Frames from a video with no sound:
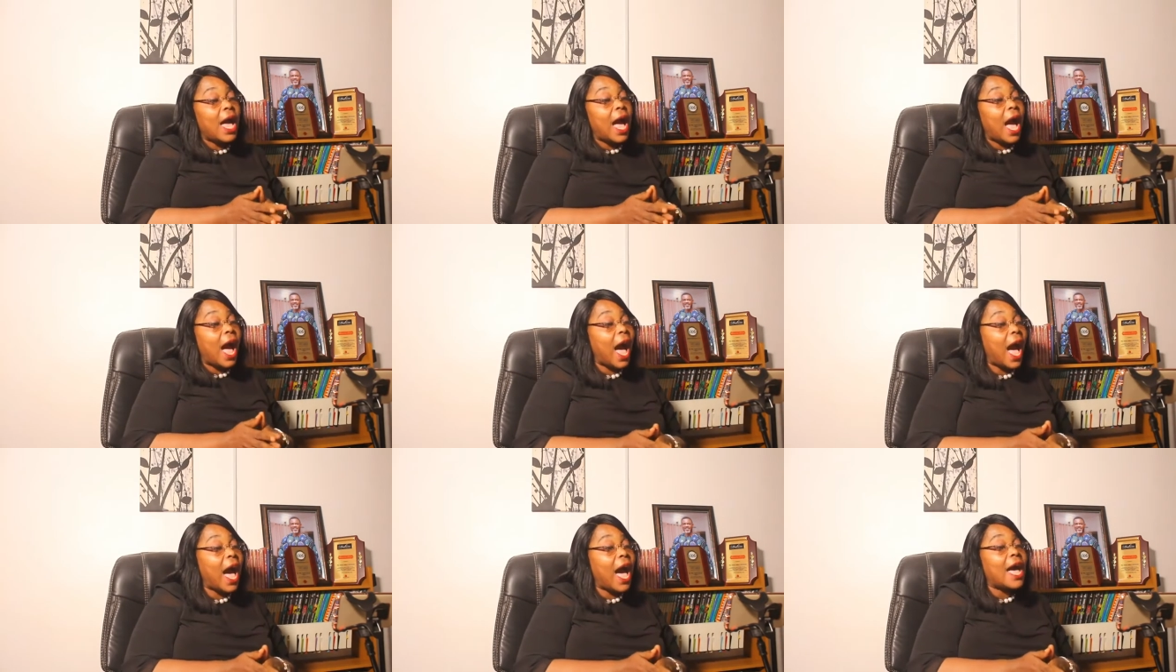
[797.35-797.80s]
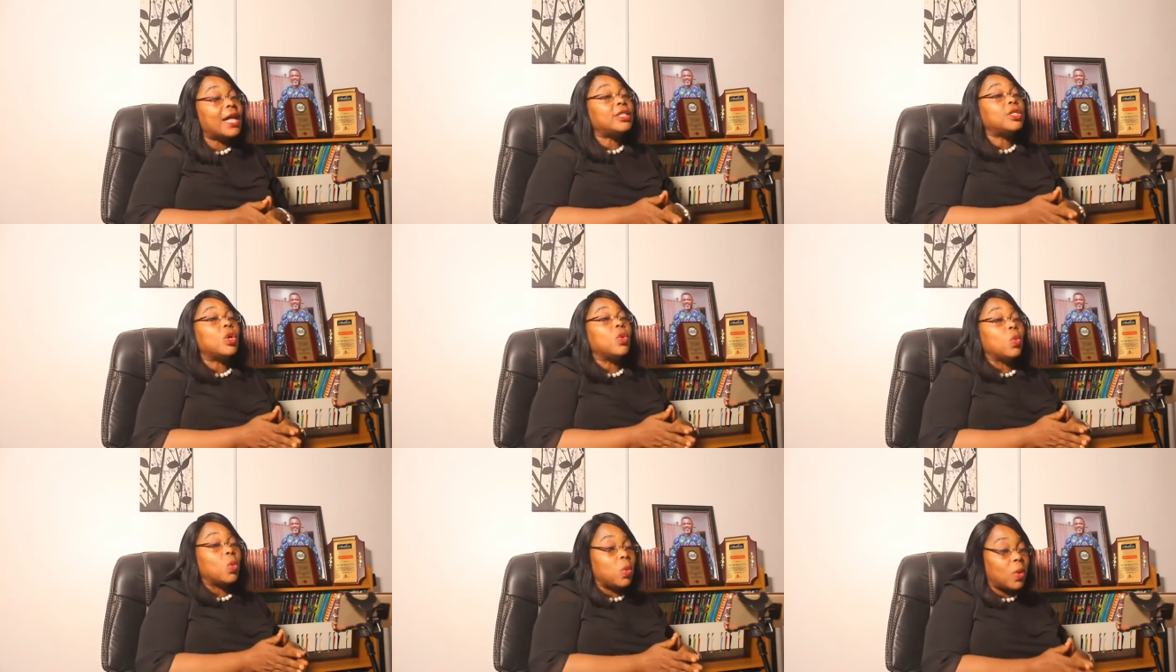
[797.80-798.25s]

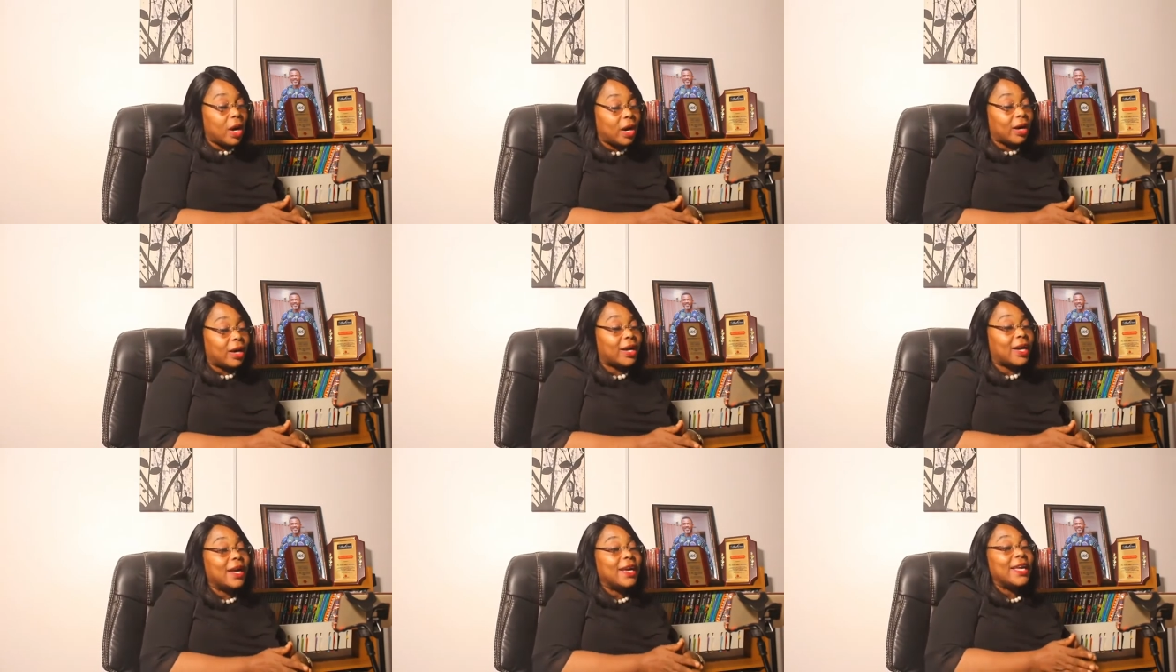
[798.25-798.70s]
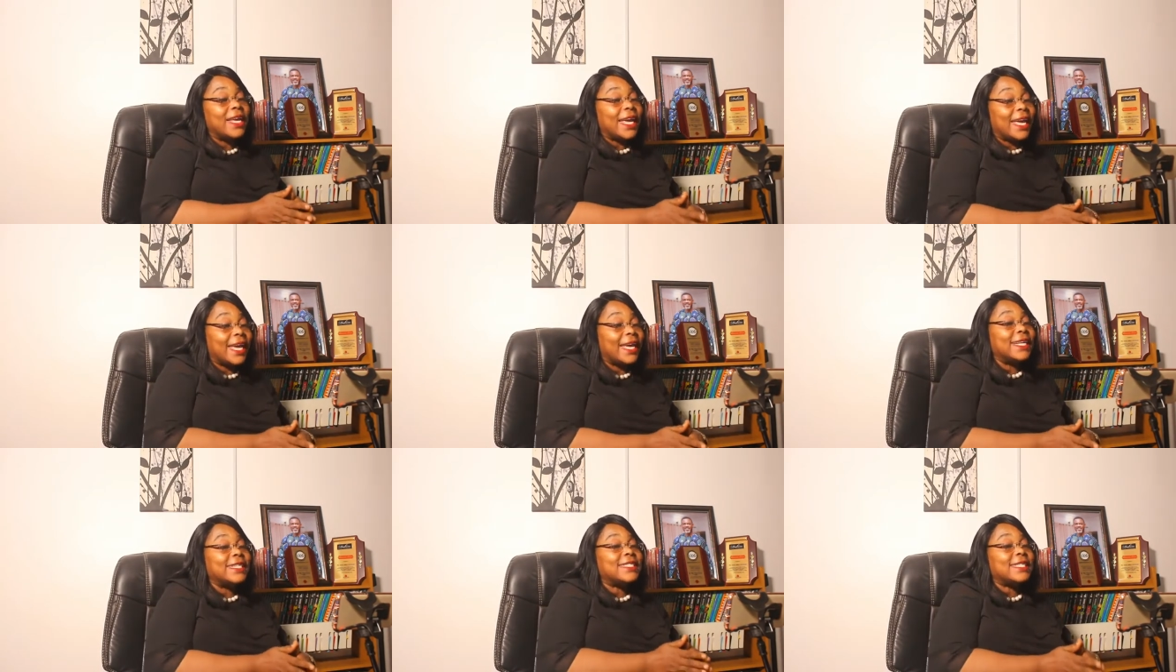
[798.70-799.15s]
Hard work
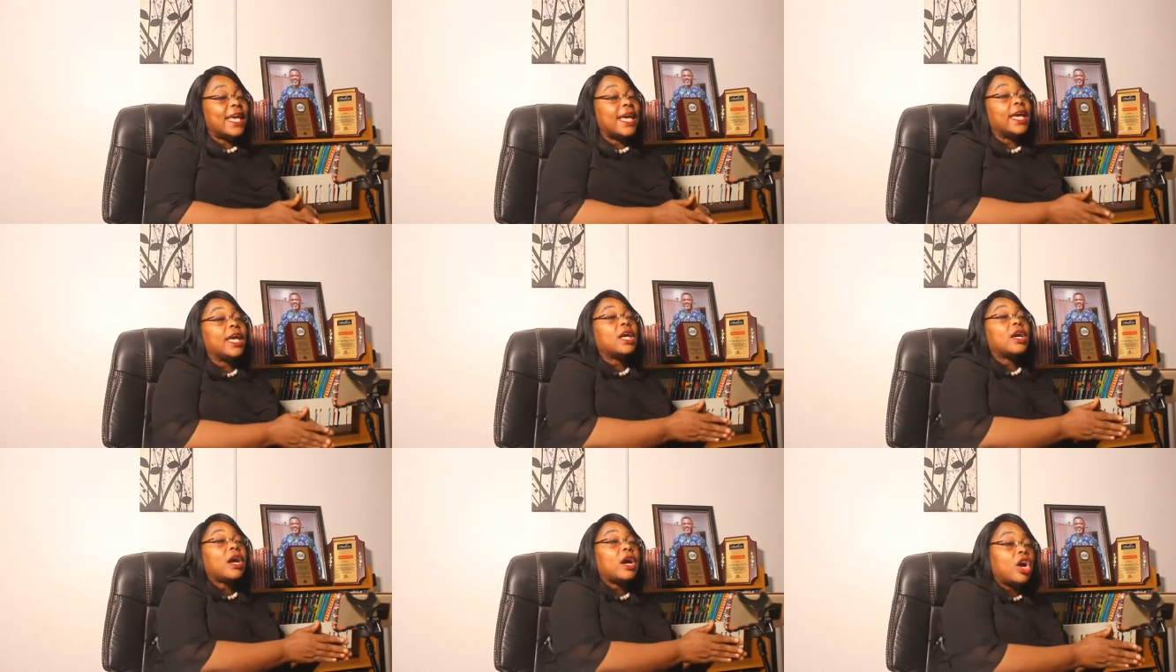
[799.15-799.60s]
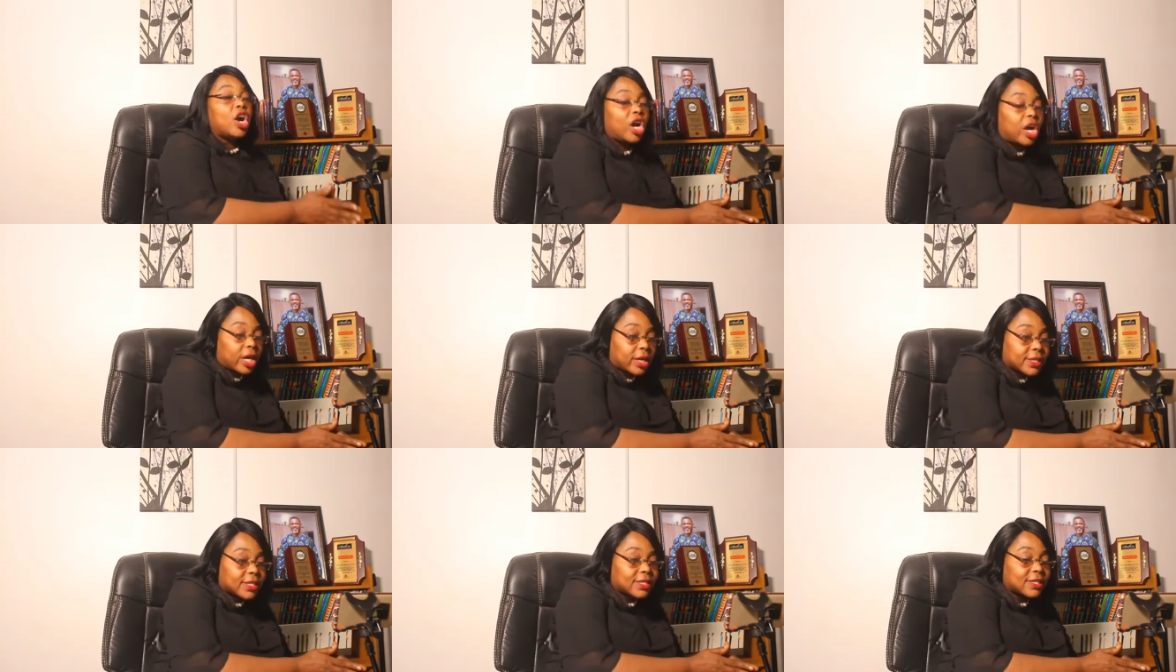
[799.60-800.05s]
is a
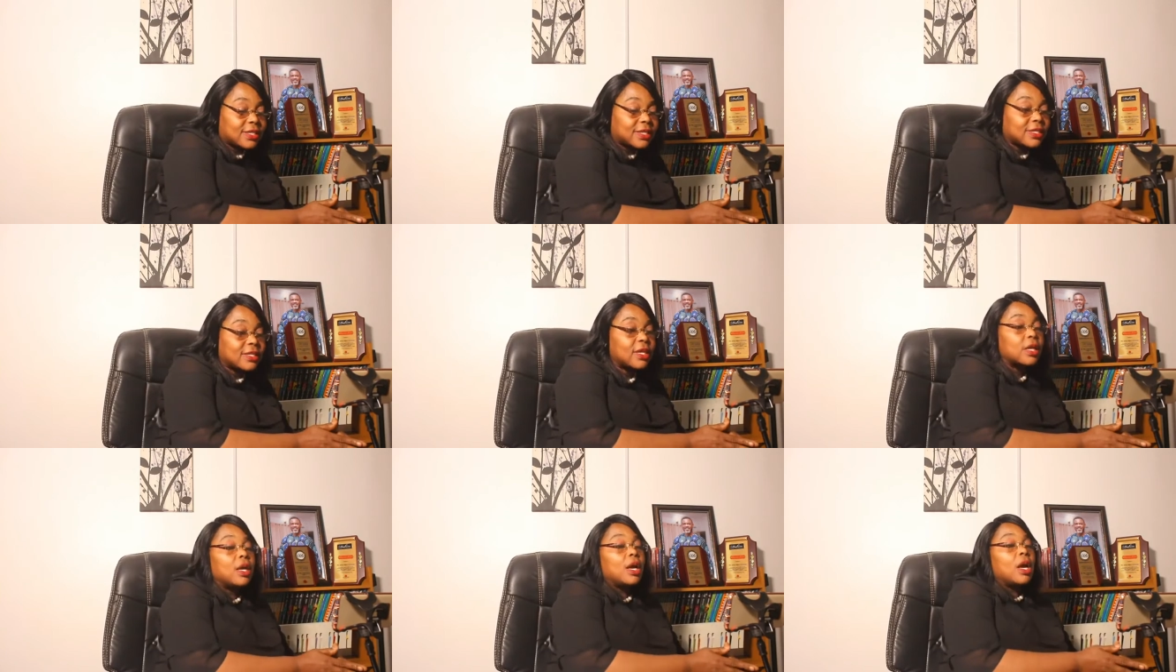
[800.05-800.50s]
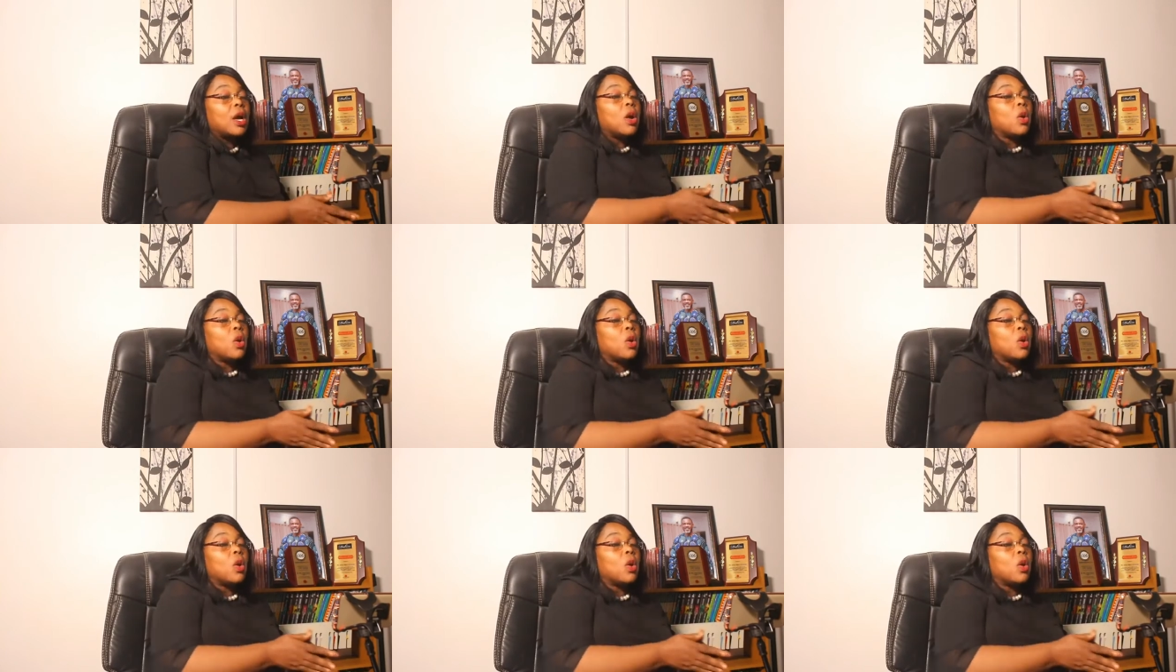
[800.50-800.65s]
curse.